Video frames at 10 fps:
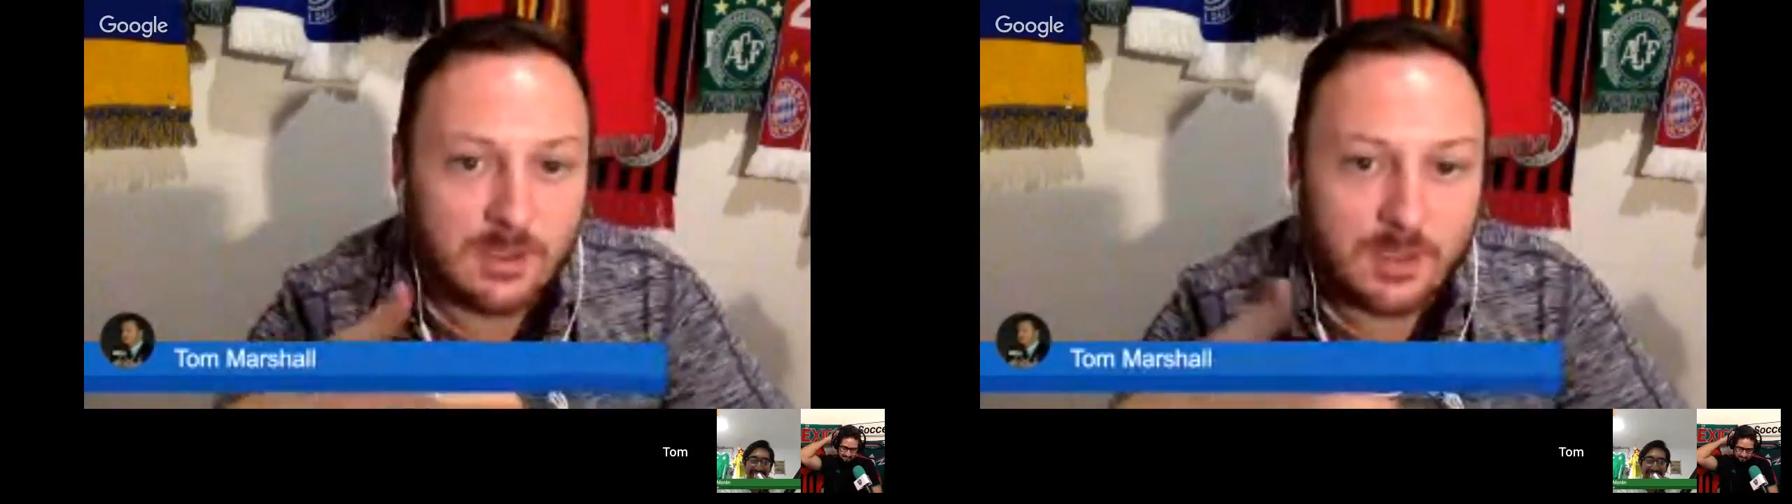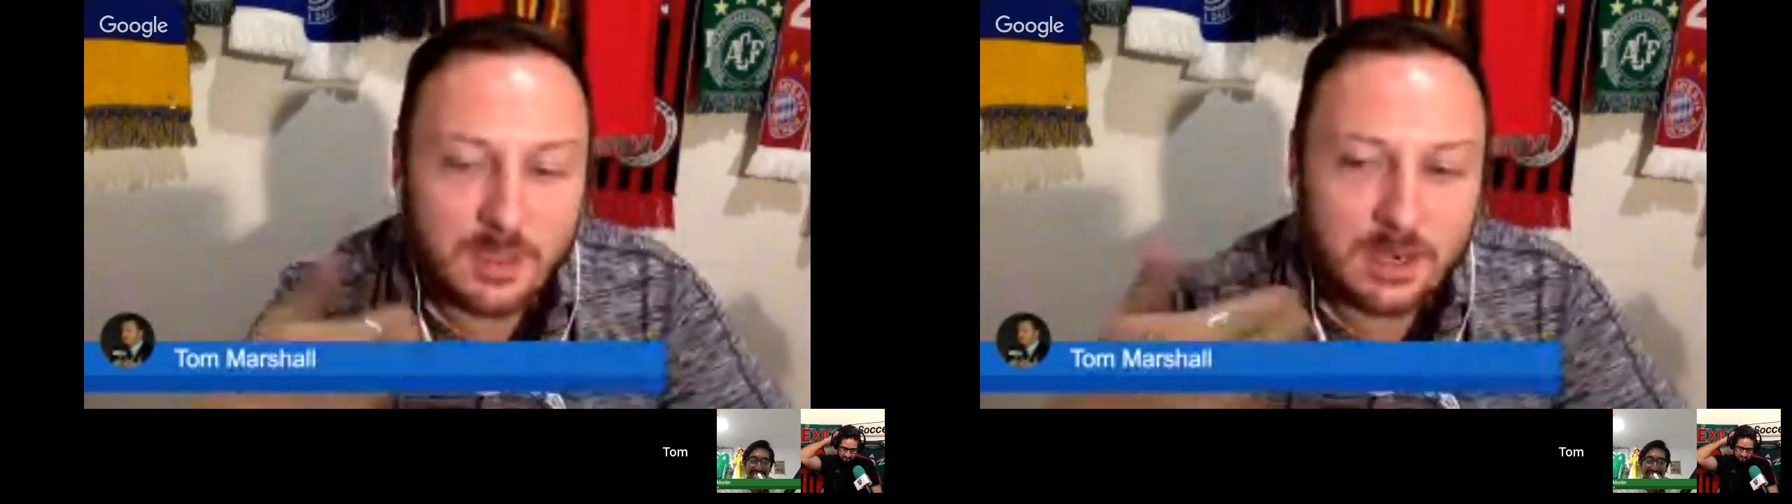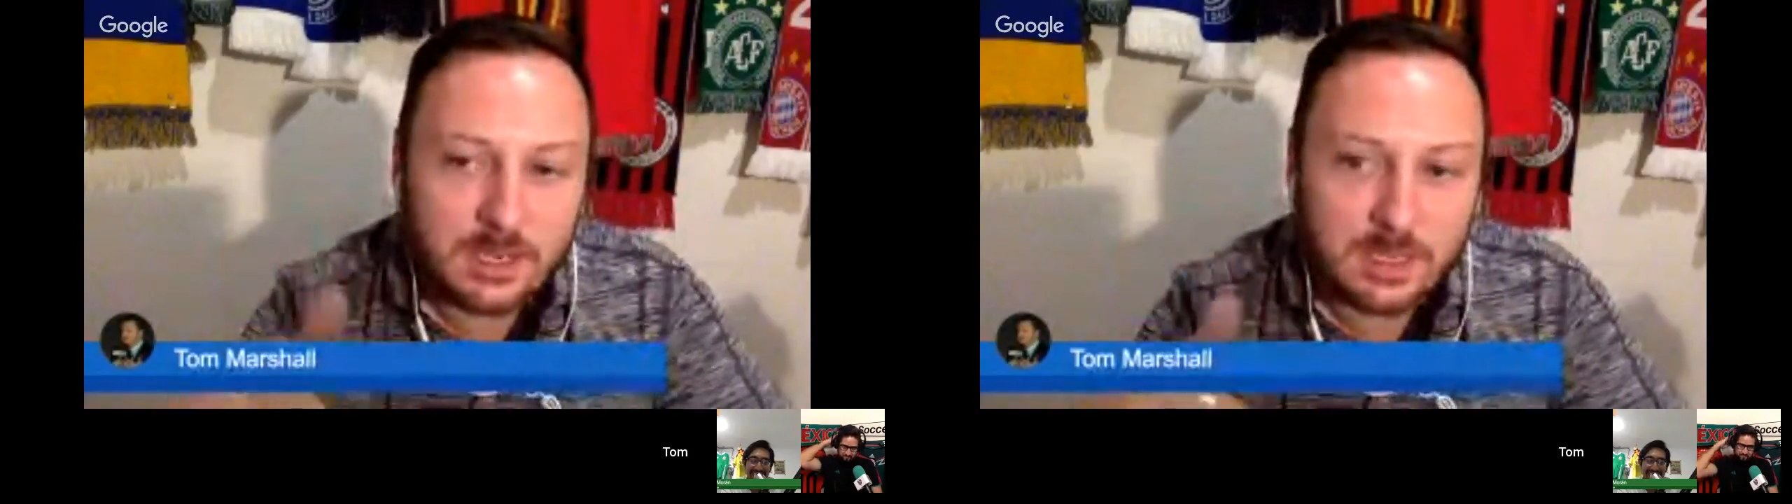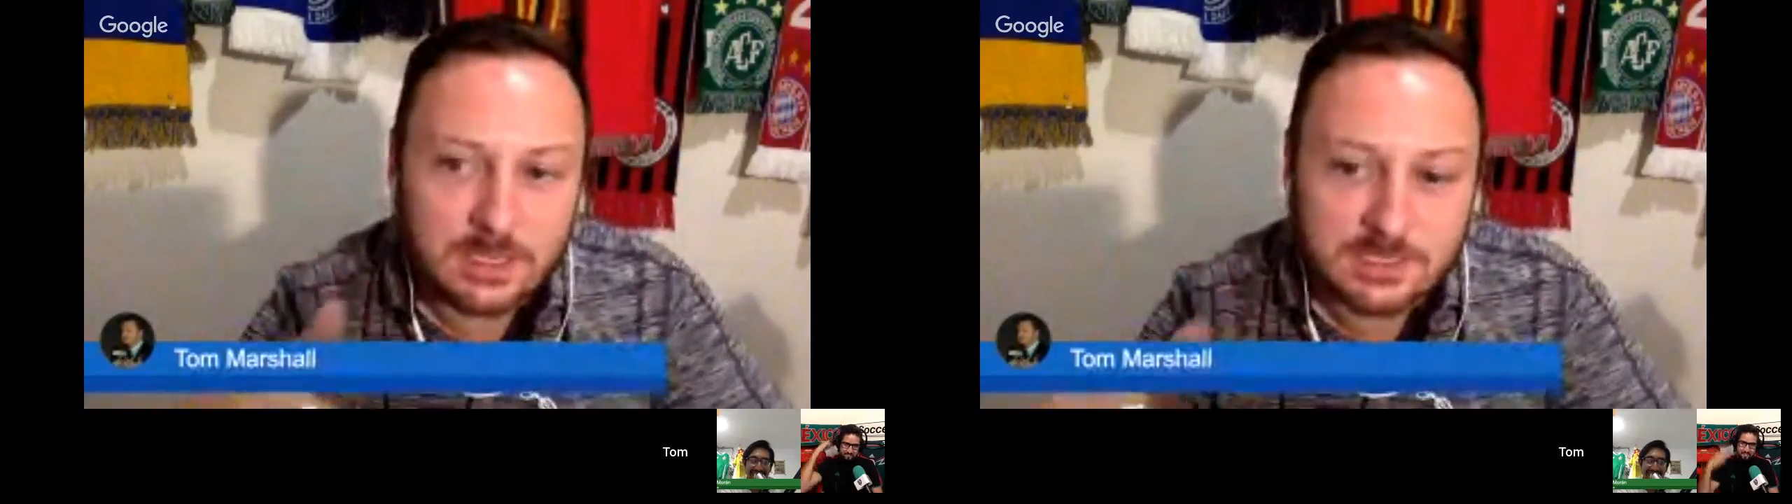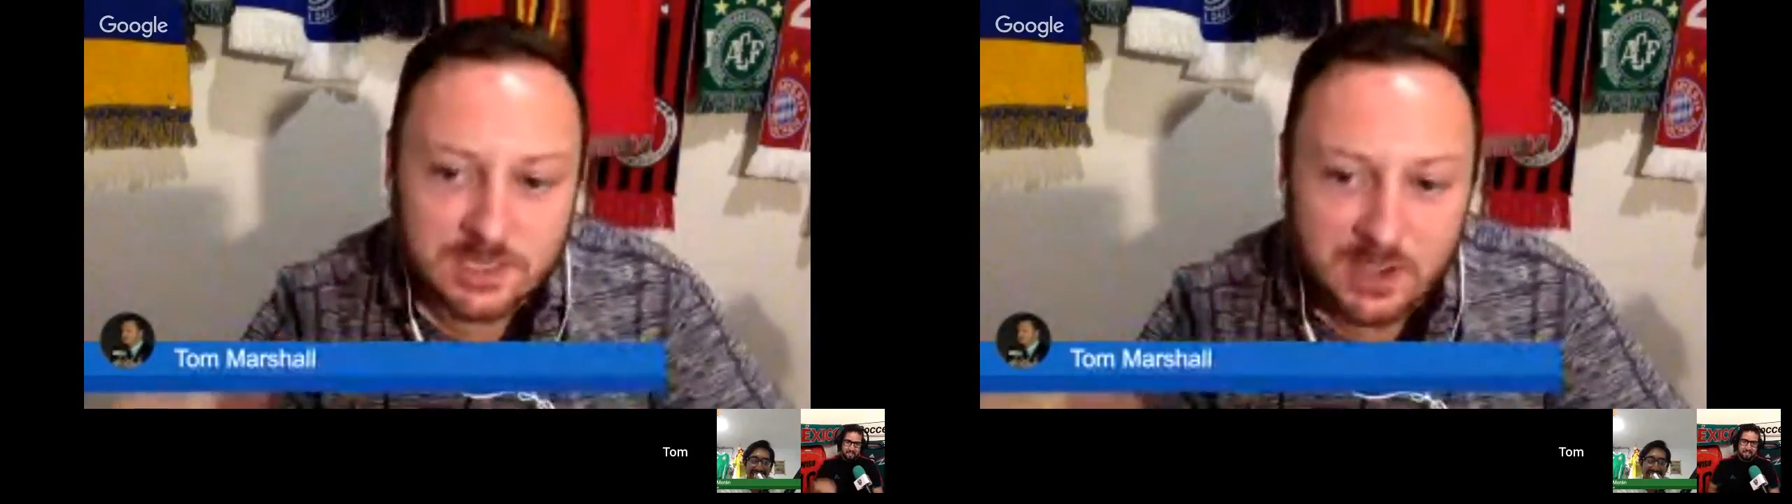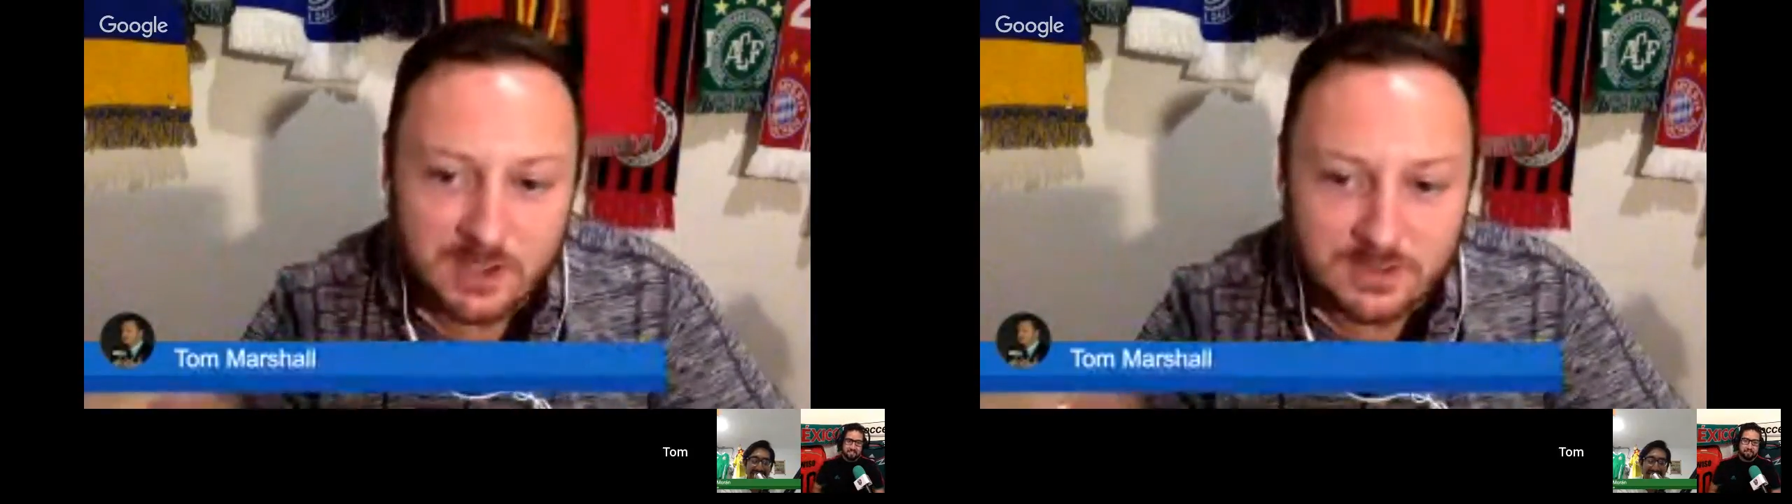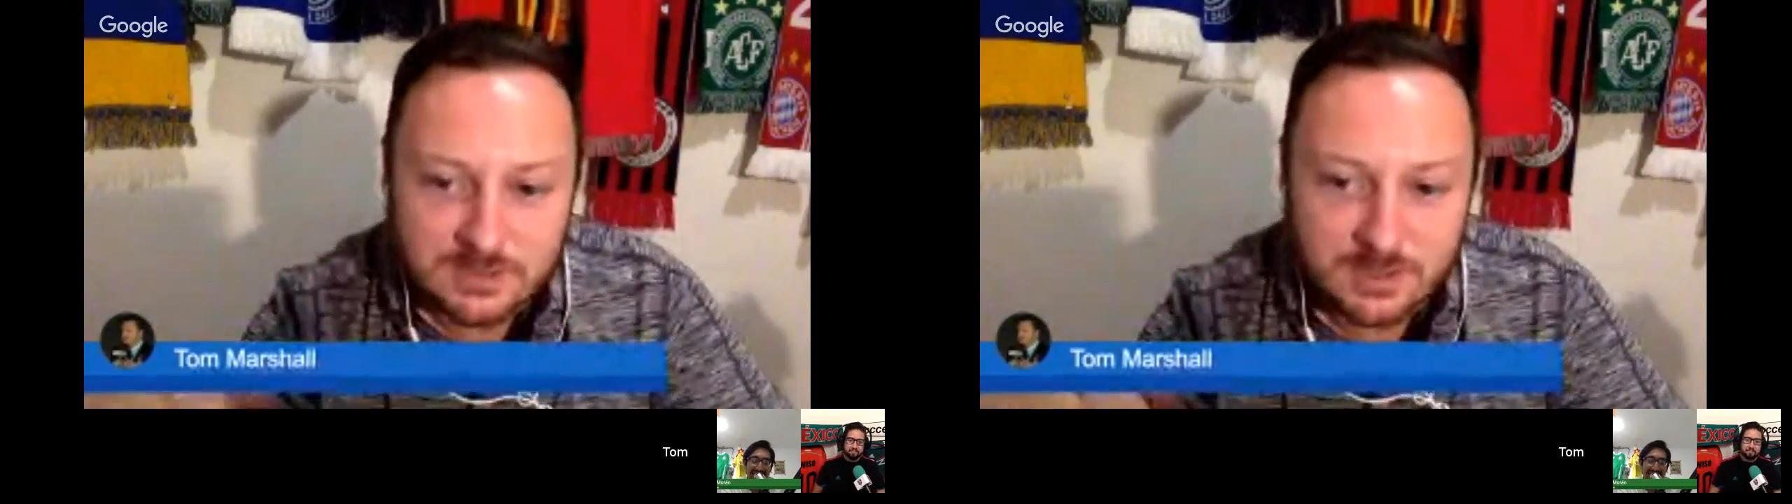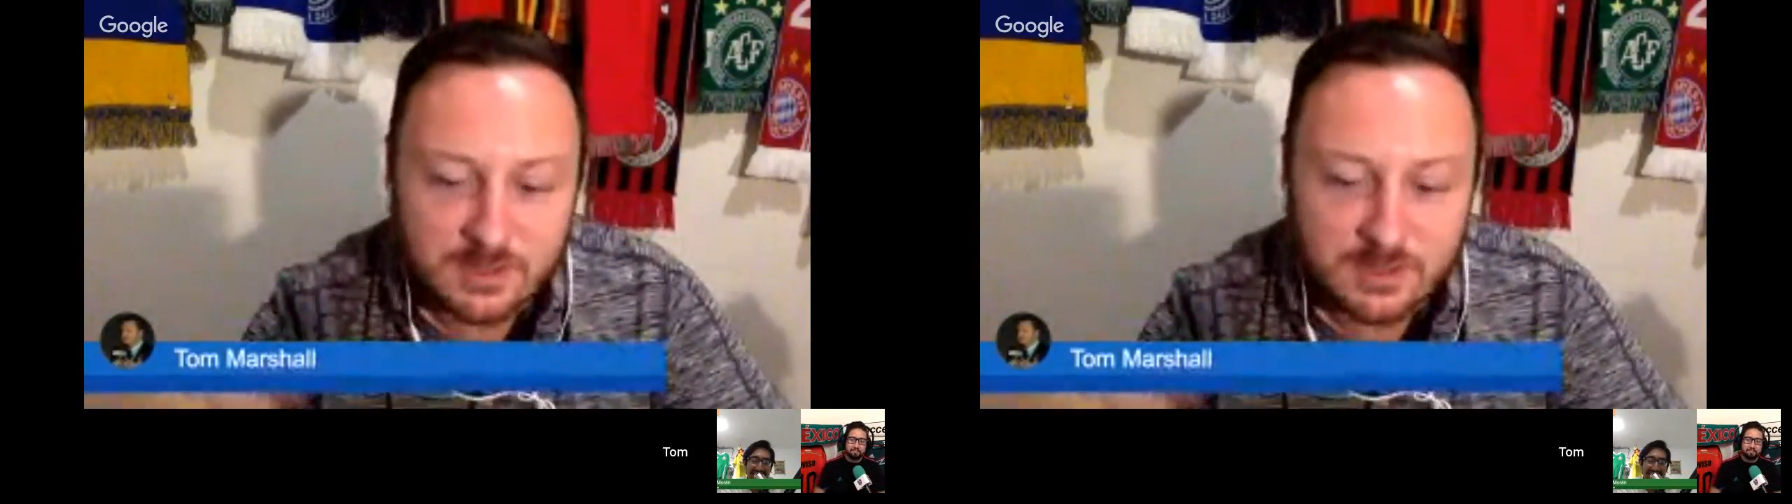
and then he starts